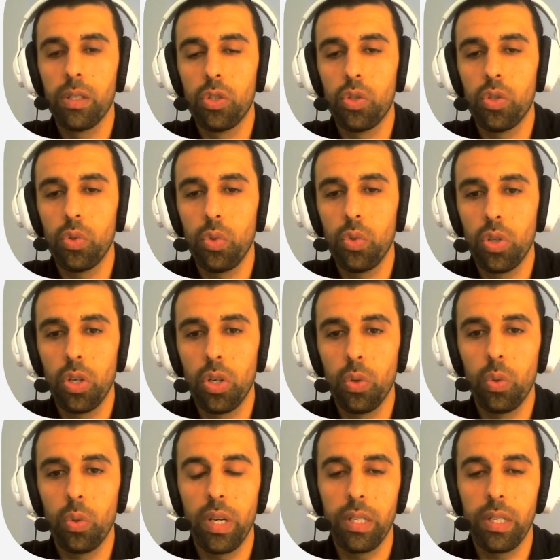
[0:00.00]

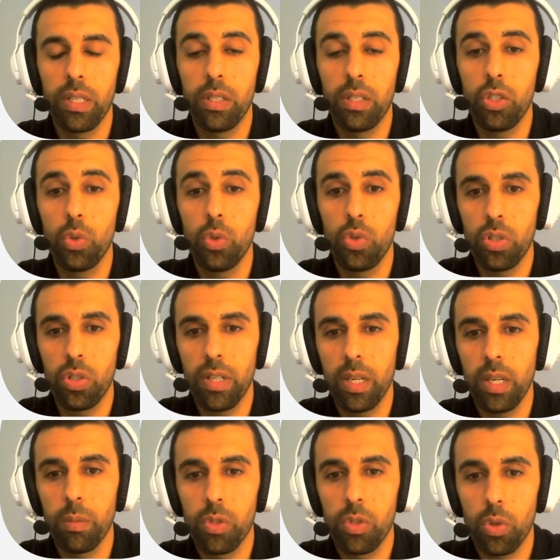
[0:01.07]
sudo and then the
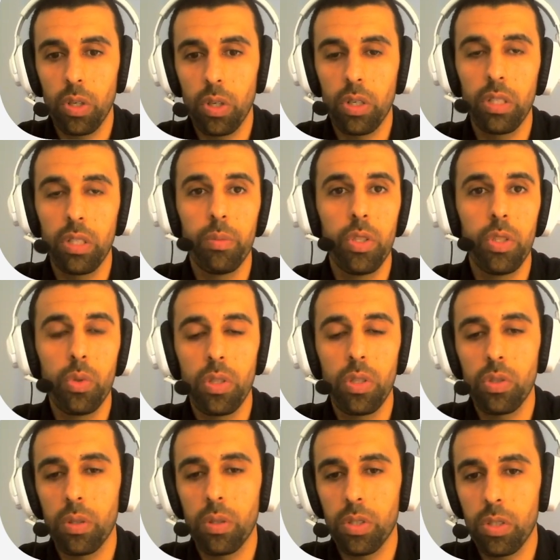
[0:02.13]
username. So I call them
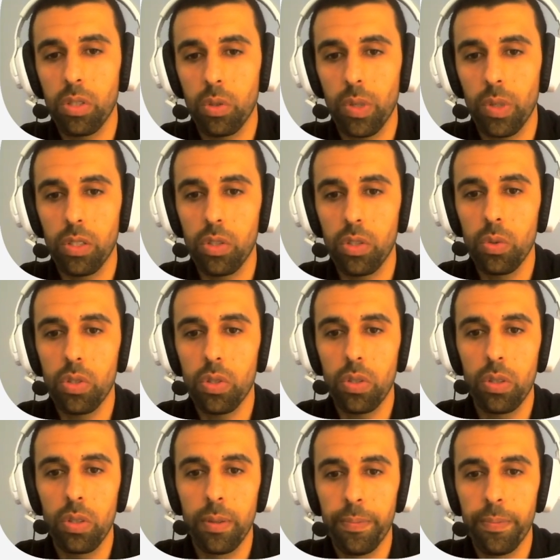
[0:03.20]
user, so I'm just going to write
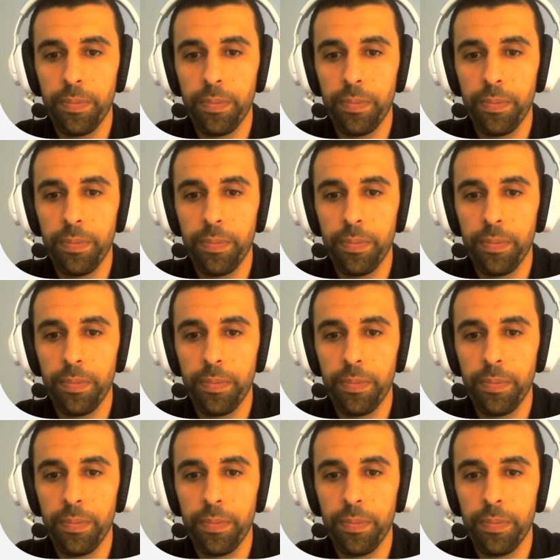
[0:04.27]
user,